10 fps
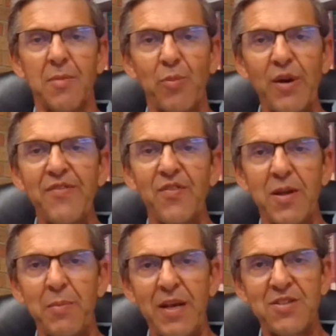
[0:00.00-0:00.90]

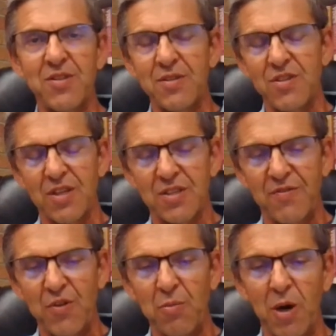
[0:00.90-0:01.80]
briefly mentioned just a
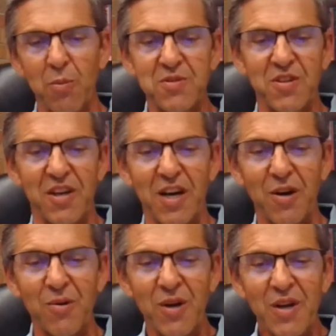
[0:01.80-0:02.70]
few moments
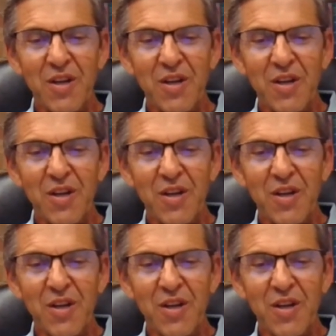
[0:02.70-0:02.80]
ago,